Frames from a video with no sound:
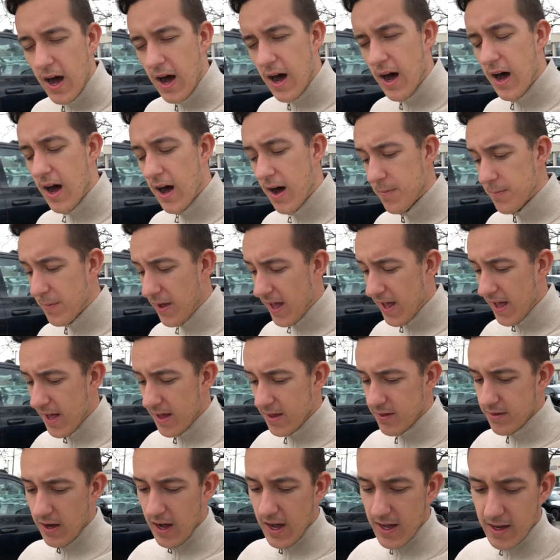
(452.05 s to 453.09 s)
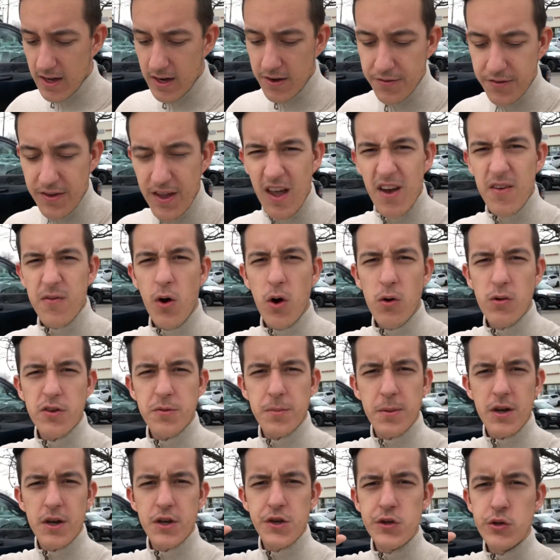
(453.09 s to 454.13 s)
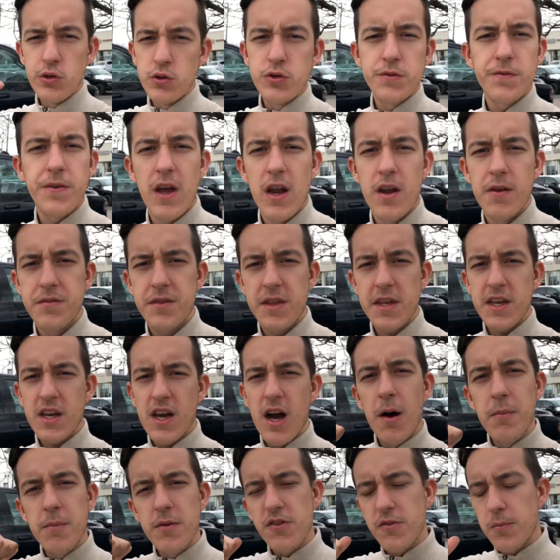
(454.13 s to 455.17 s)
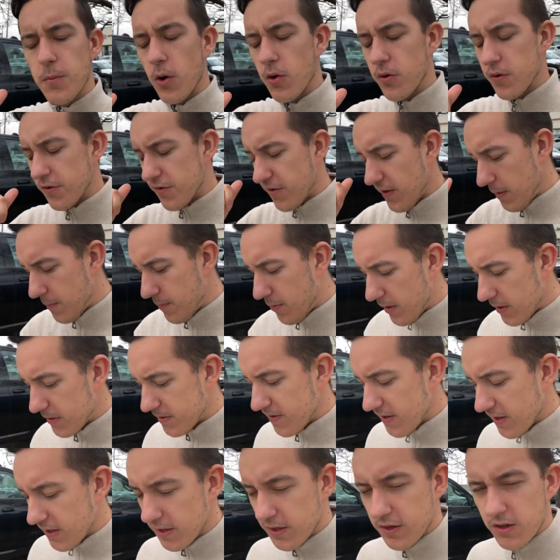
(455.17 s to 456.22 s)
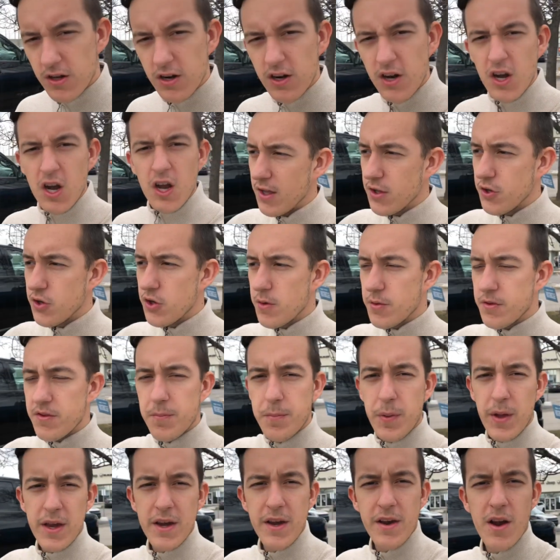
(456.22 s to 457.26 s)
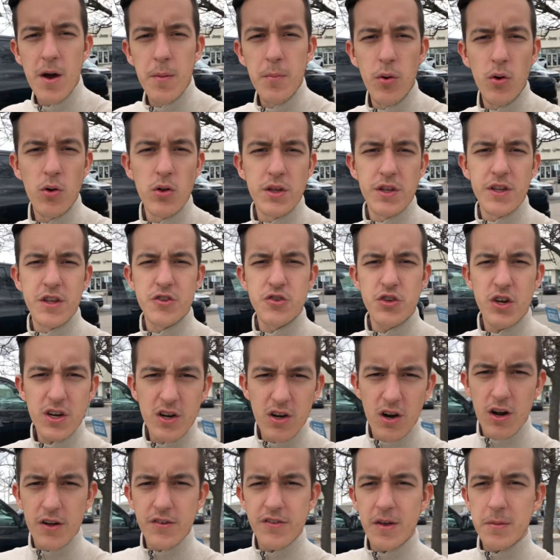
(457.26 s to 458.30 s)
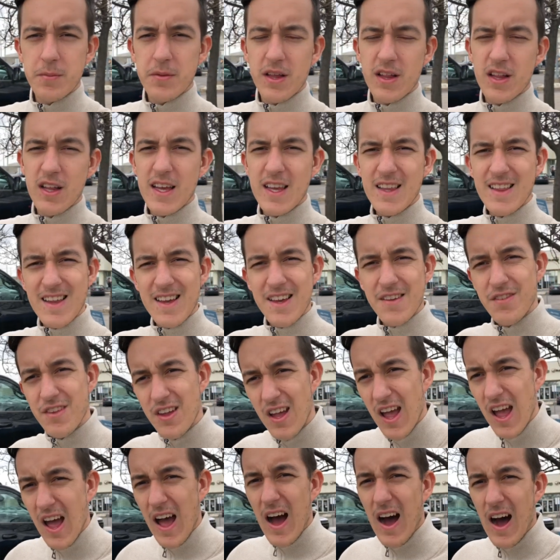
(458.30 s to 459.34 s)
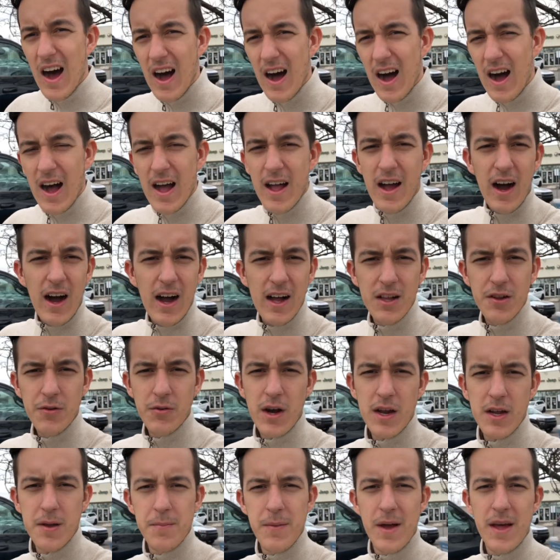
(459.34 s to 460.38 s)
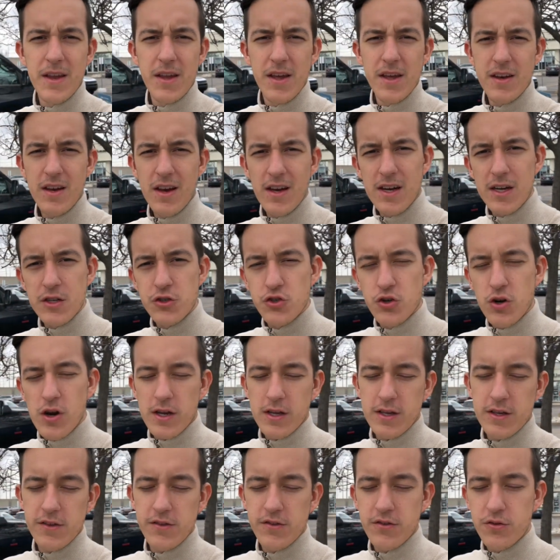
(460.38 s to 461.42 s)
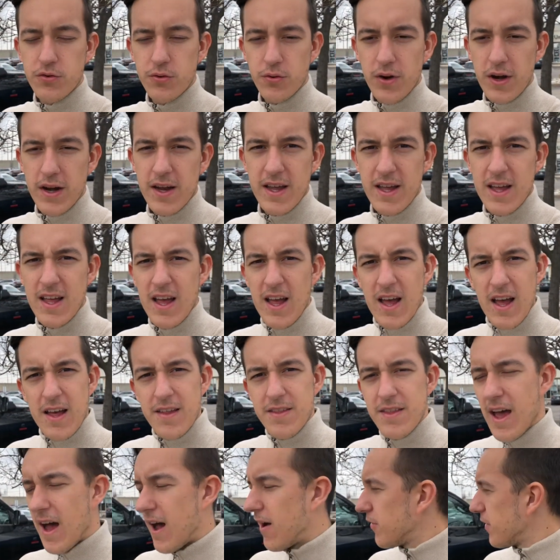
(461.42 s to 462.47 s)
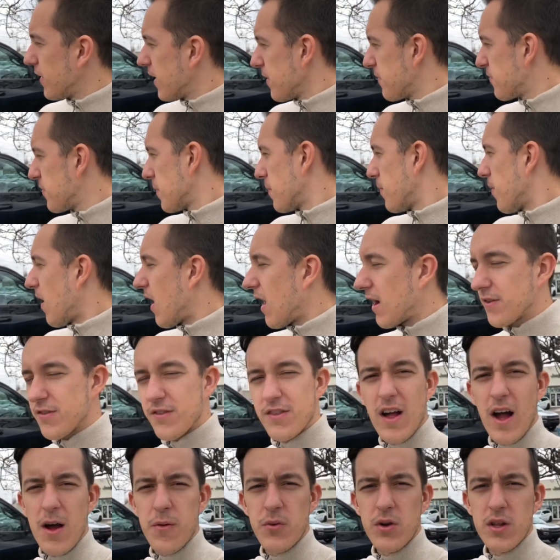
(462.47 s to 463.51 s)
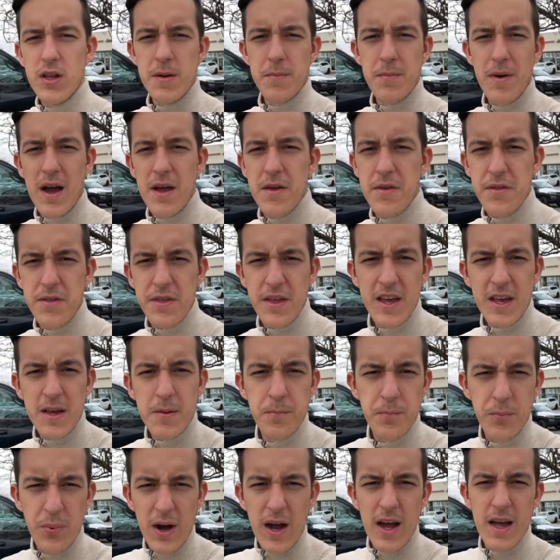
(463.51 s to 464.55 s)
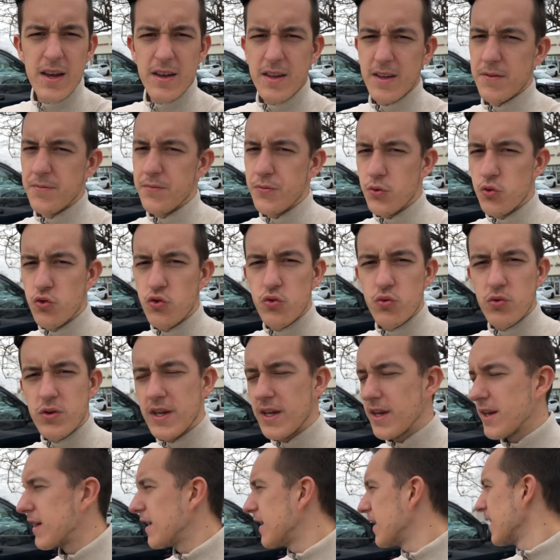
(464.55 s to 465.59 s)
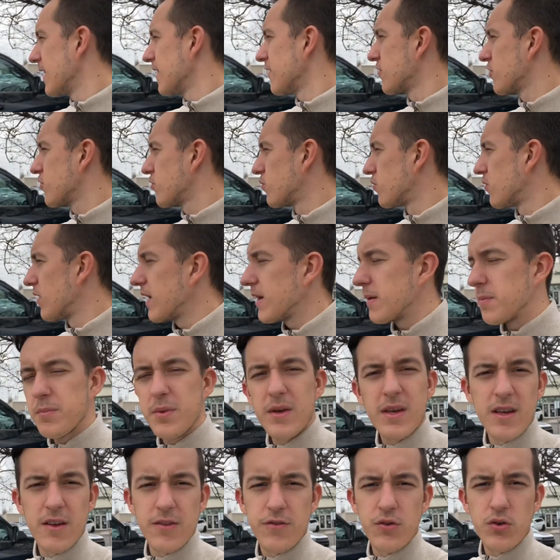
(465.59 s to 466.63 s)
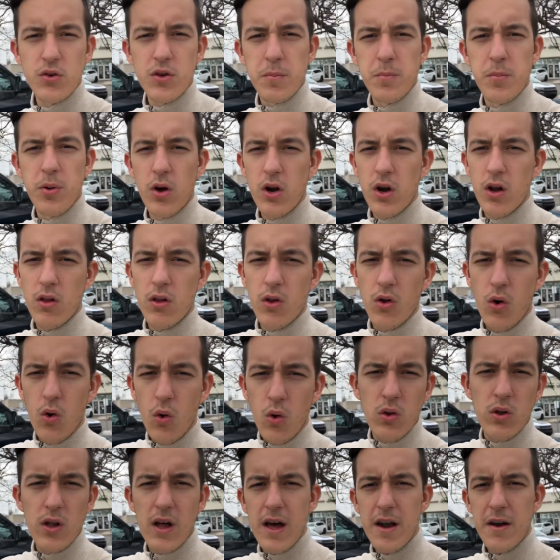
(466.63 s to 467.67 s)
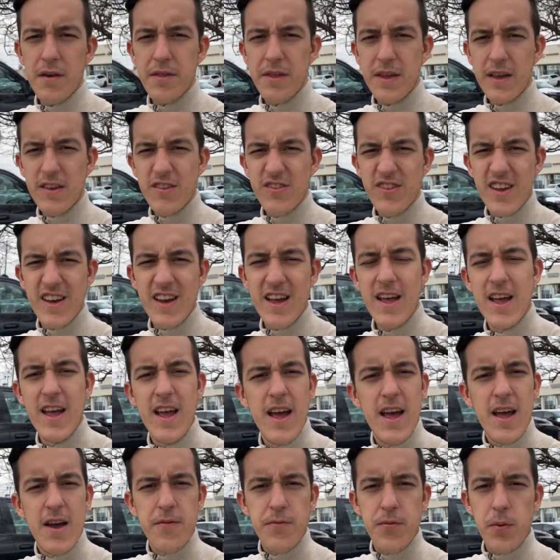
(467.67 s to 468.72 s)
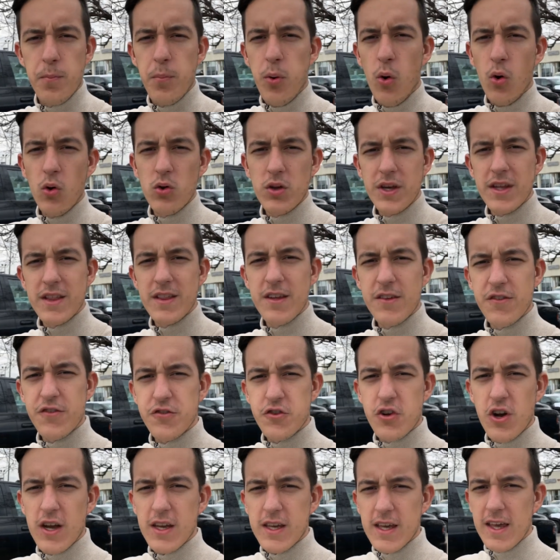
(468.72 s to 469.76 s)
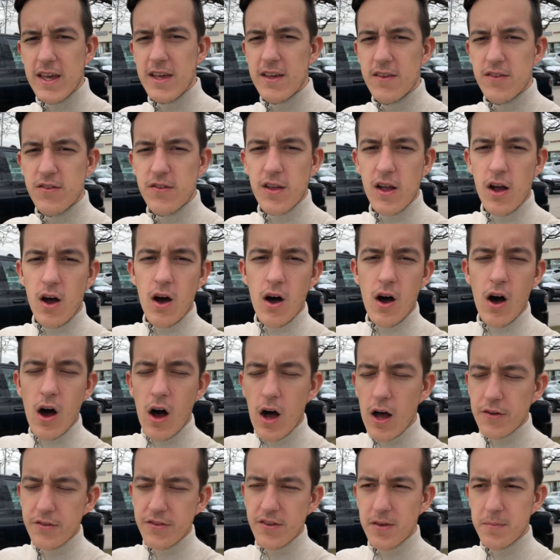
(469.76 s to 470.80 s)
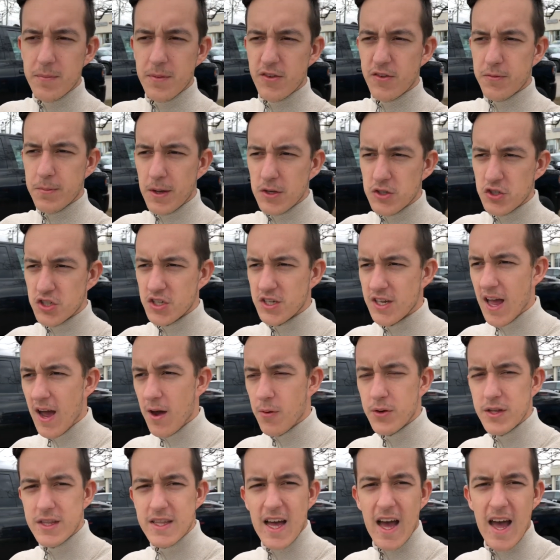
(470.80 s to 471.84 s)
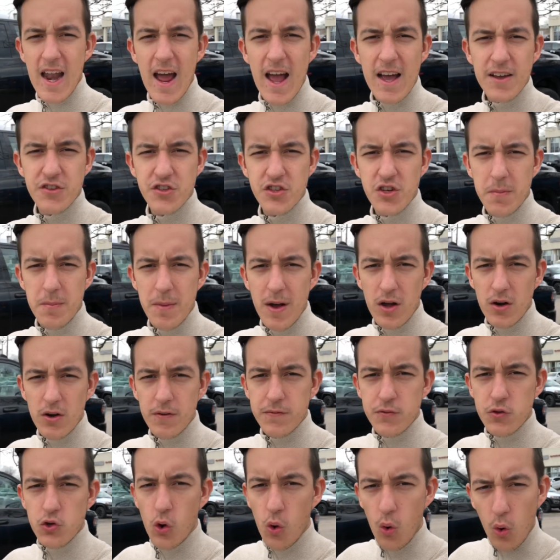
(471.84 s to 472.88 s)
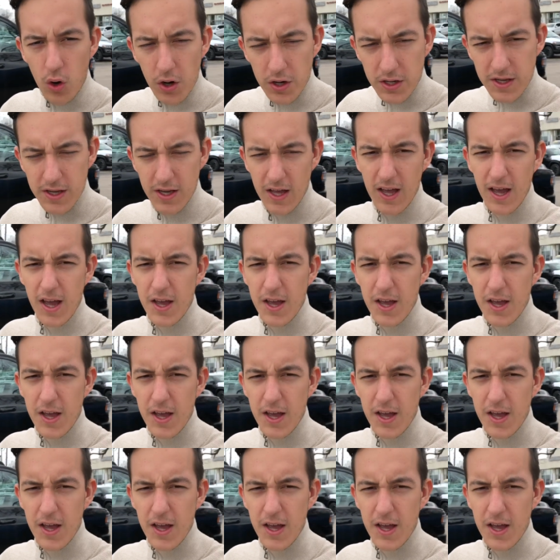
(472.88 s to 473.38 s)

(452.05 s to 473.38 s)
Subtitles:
And I gotta say, I've always been a huge fan of the Cummins motors in particular. You're debating on pulling the trigger on something like this, I highly recommend it. A truck is great. Now the 8-foot box, not really my thing, but if you do need it, it's great because you can put a whole lot of things in it. For pulling, this truck is awesome, especially now with that extra amount of torque.